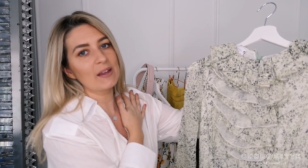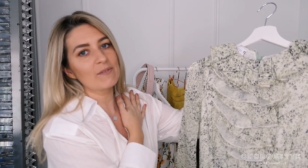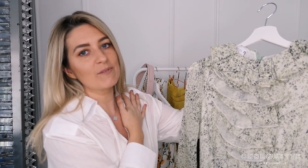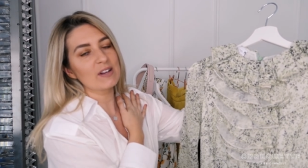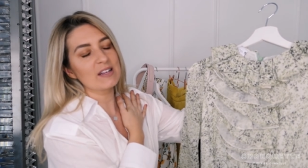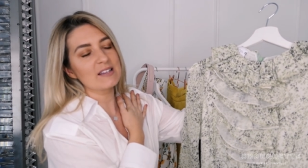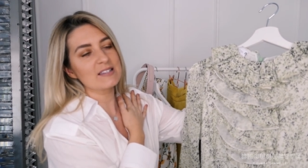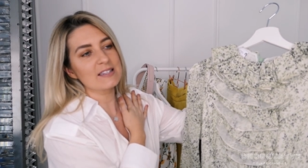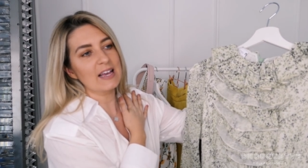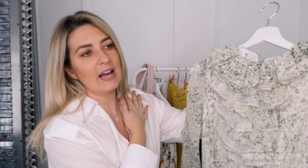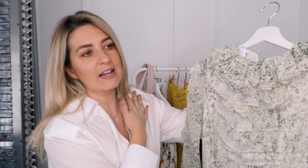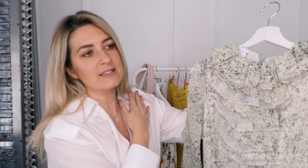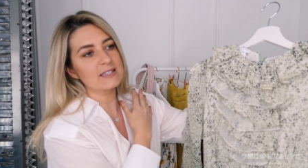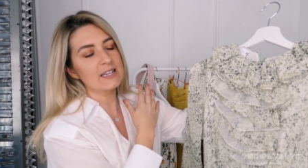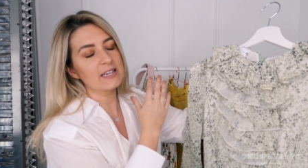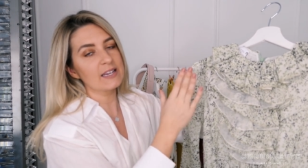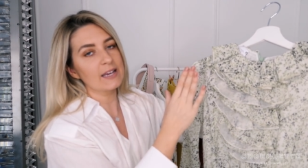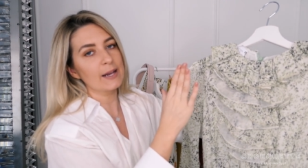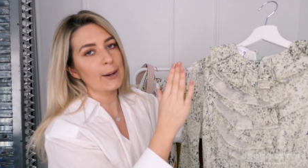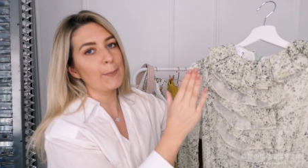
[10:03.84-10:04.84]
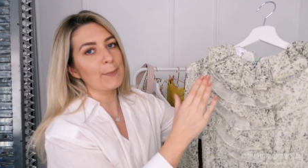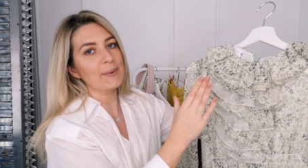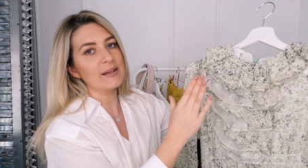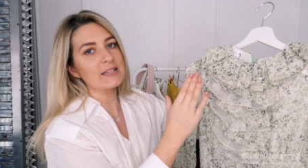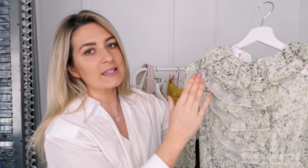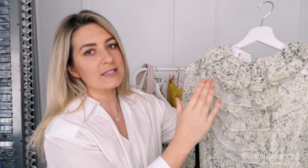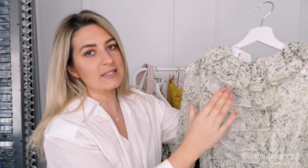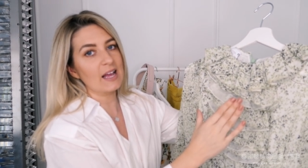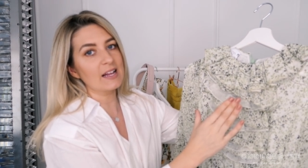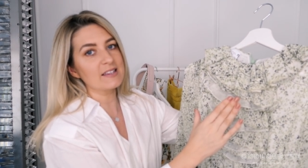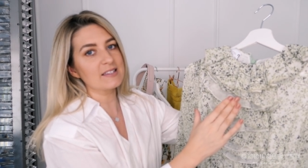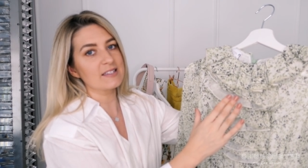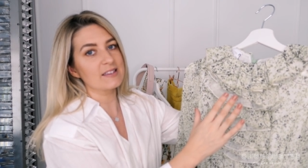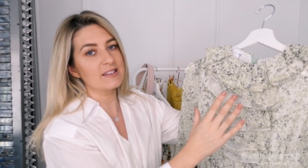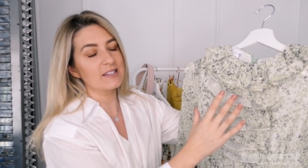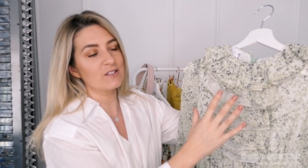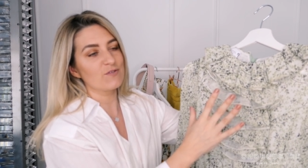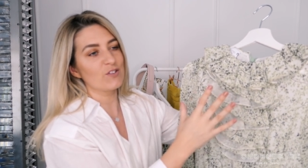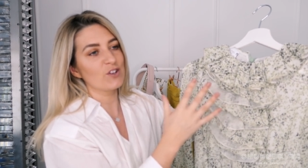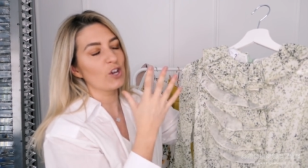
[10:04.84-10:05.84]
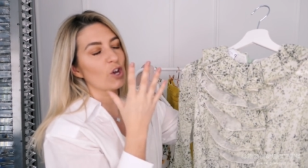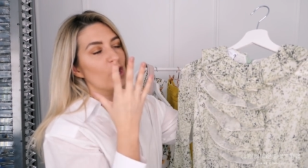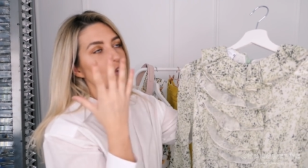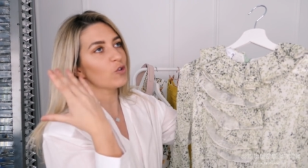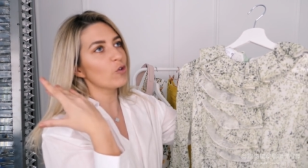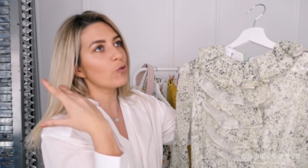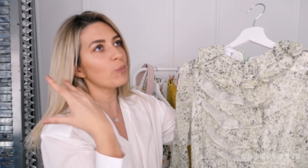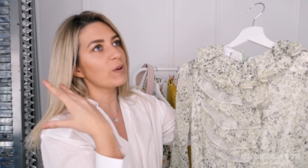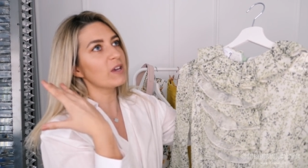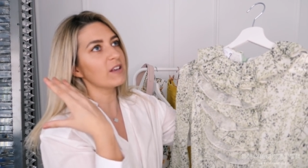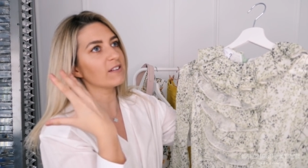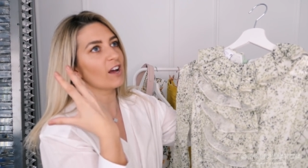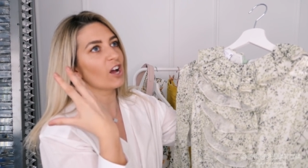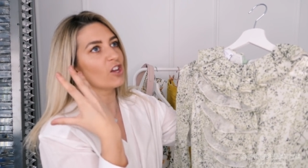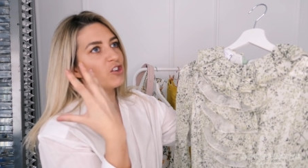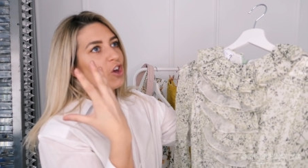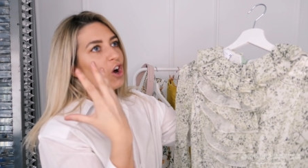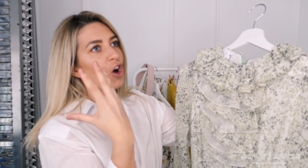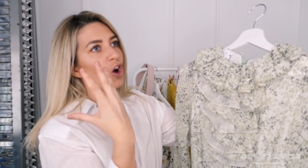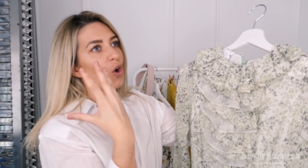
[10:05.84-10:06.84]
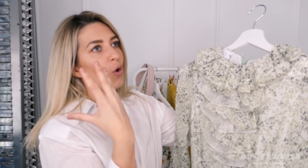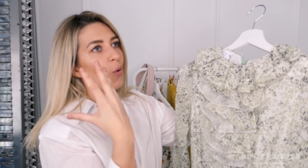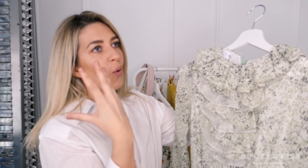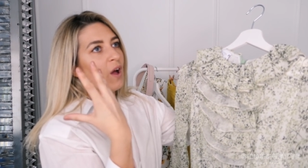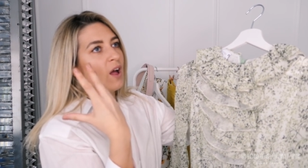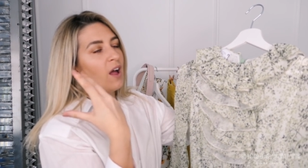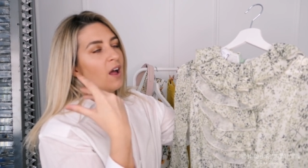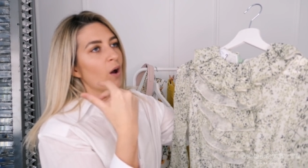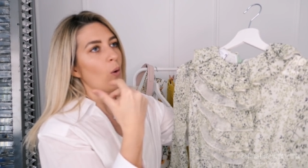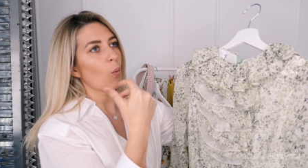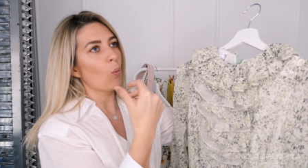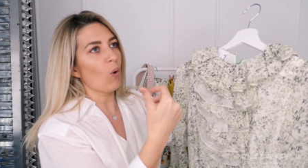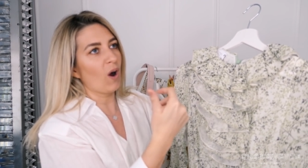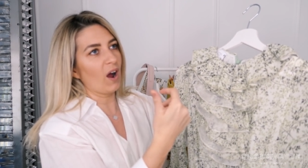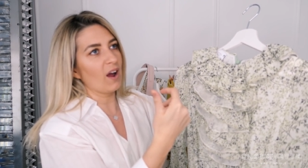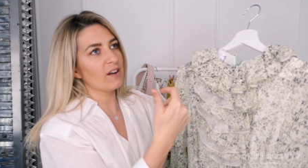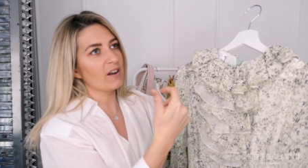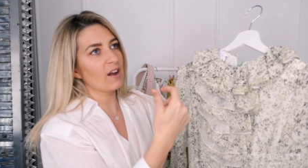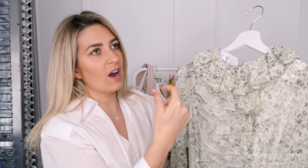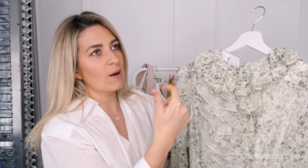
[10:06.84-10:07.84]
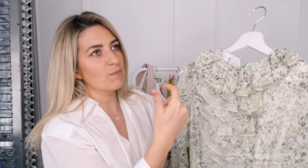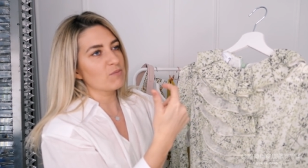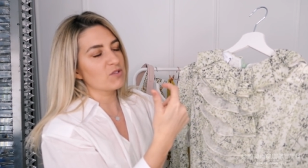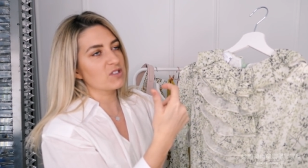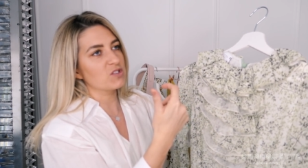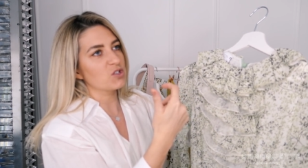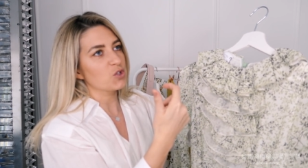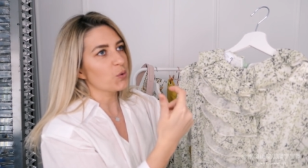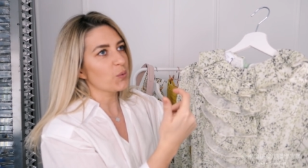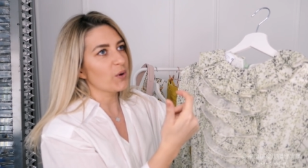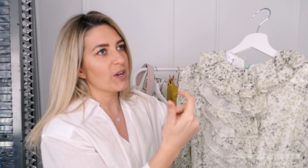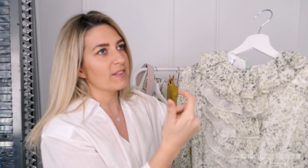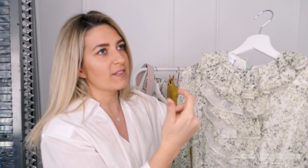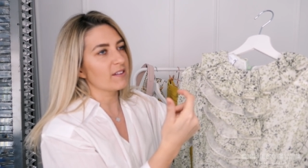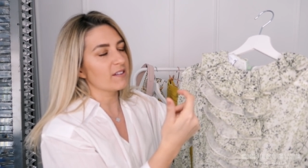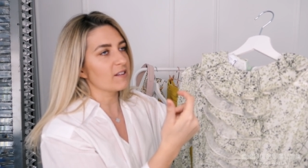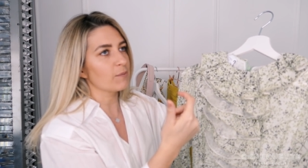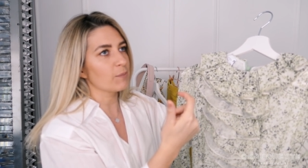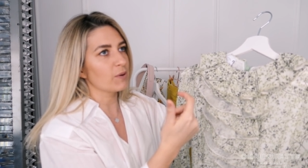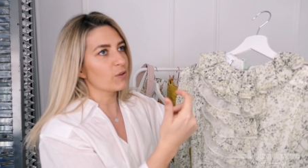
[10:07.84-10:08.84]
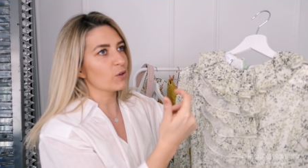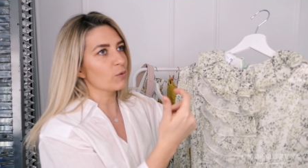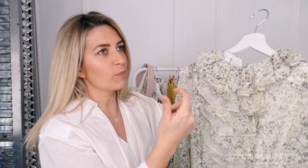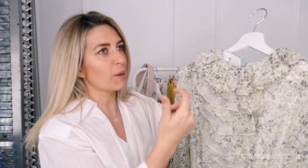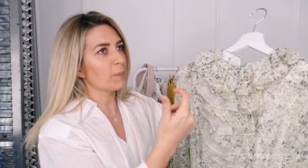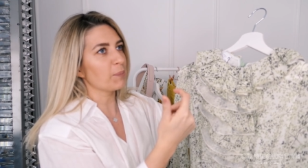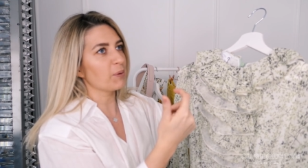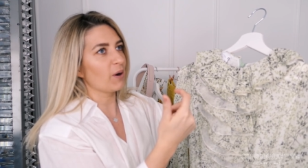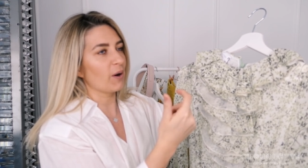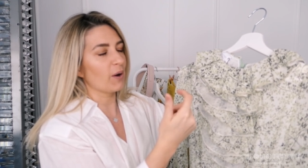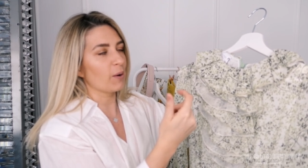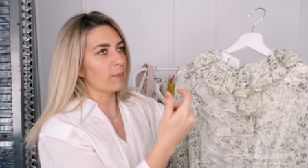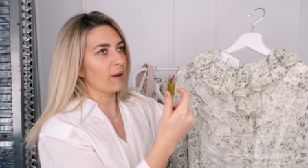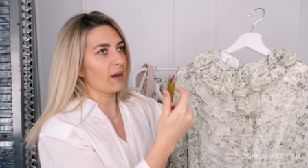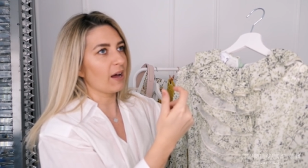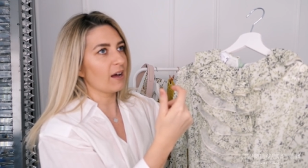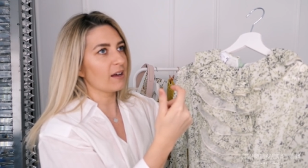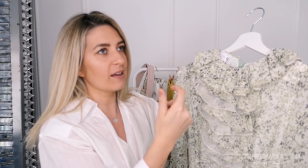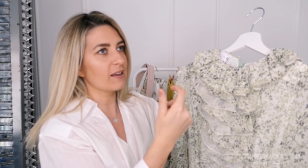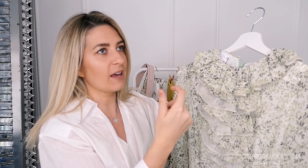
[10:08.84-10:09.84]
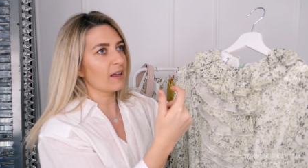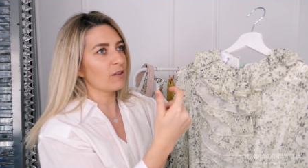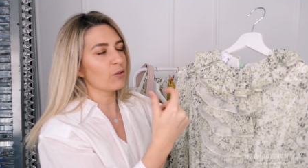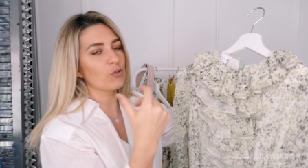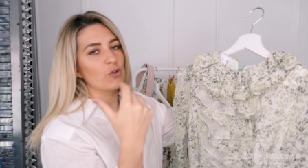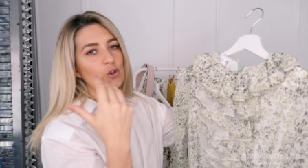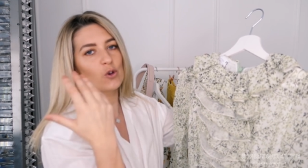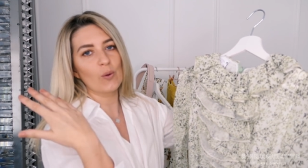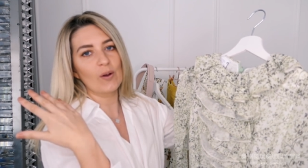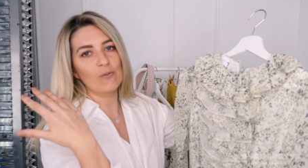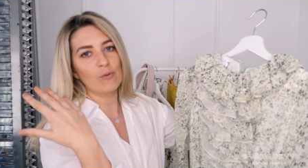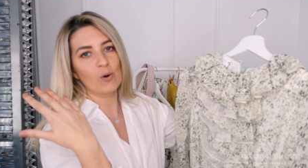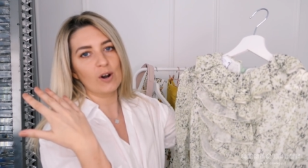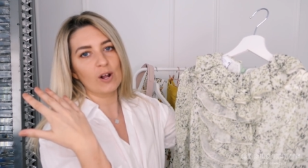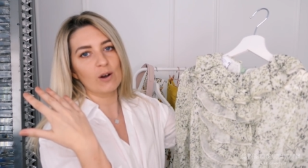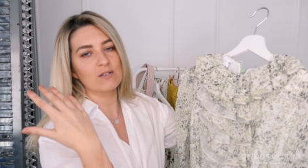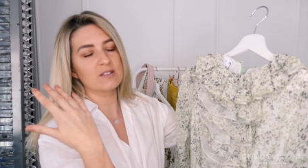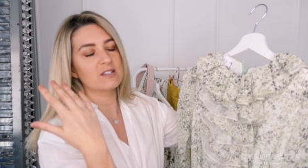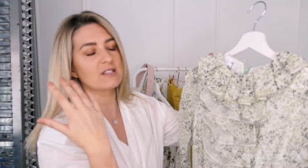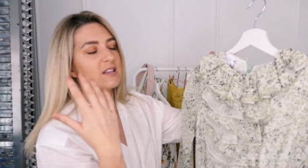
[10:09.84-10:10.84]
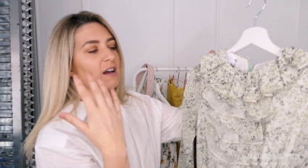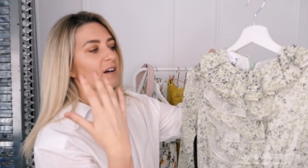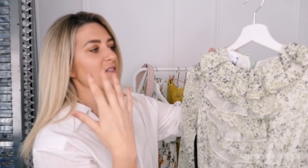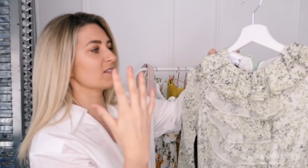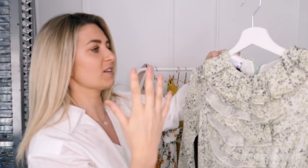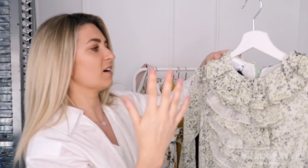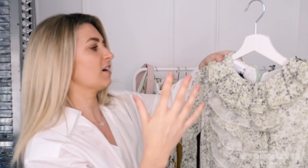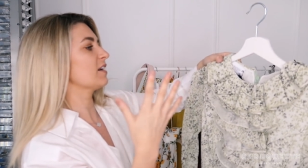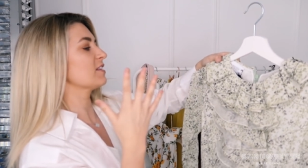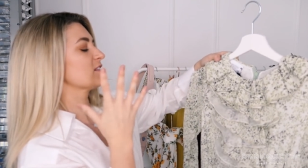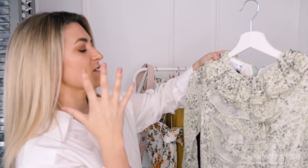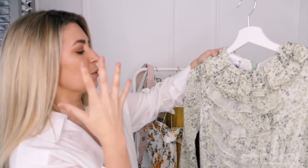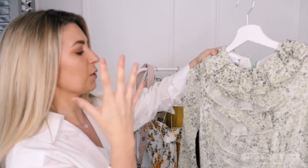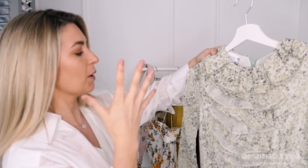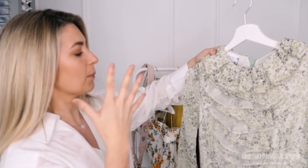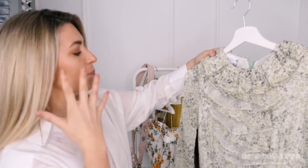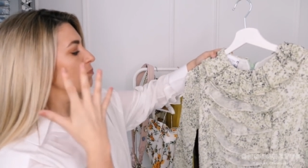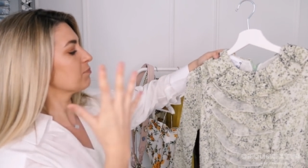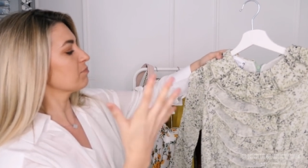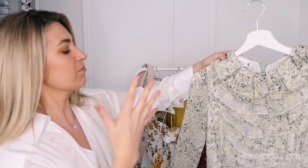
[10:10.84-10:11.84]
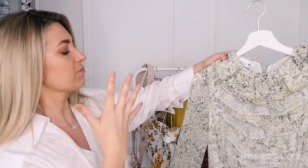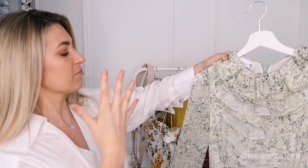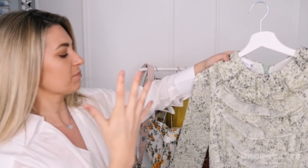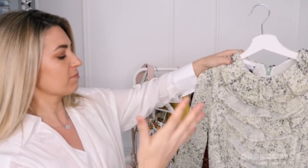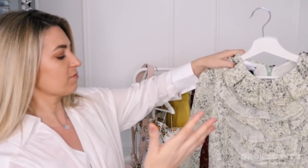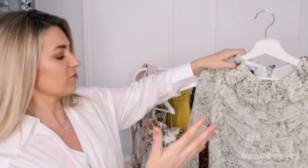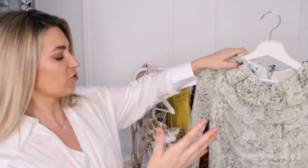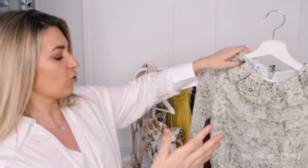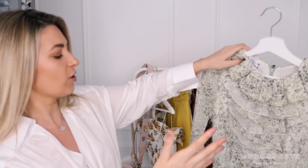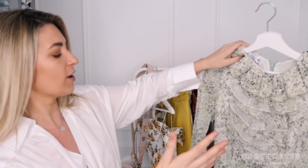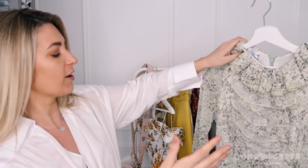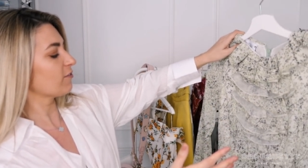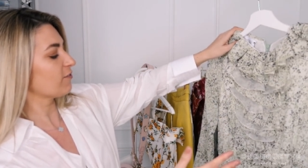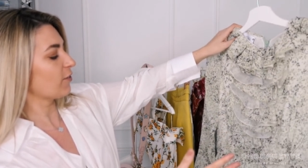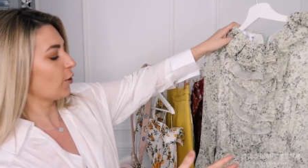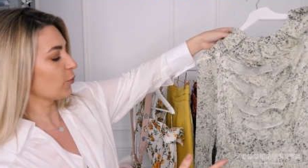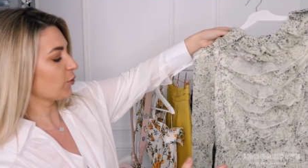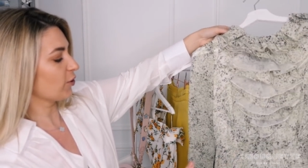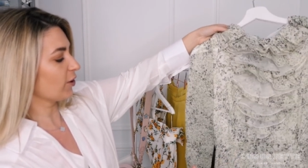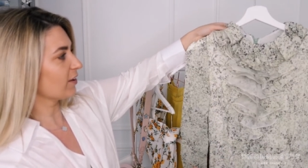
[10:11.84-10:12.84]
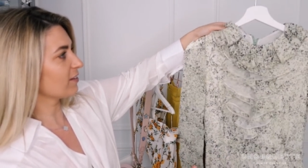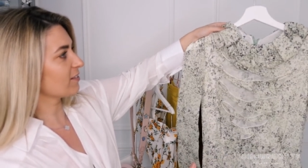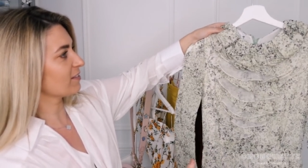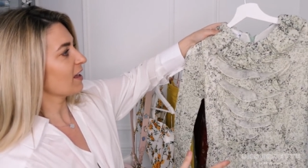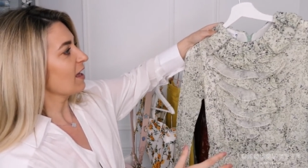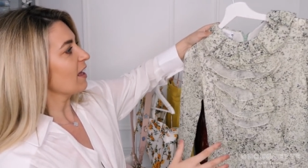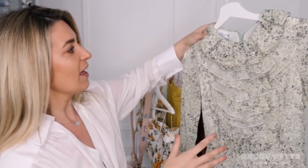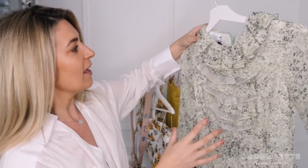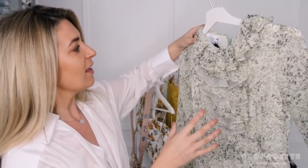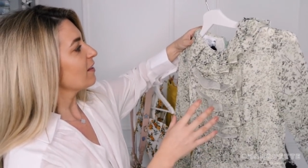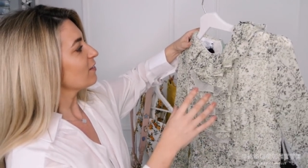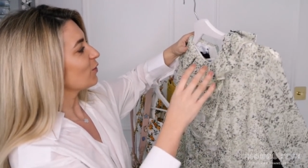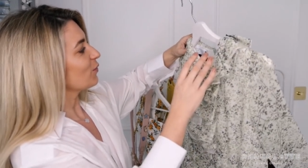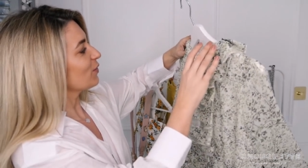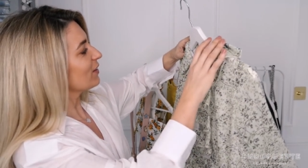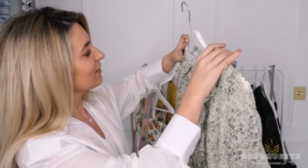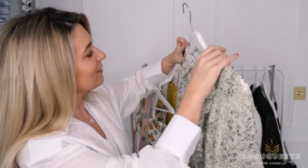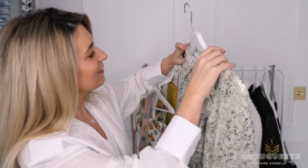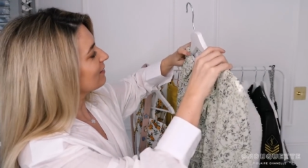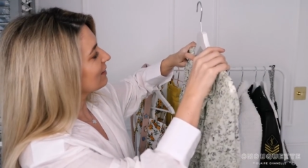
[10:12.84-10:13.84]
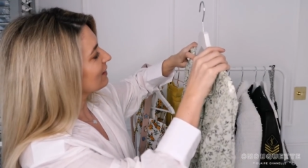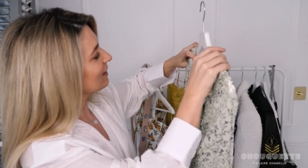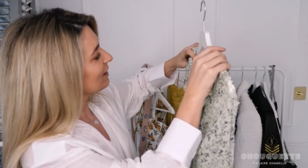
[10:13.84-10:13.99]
being really scatty and I'm being scatty in this video just because I know, one, I'm just annoyed that someone's got my Prada bag and two, everyone else is outside, so I'm trying to focus. So this is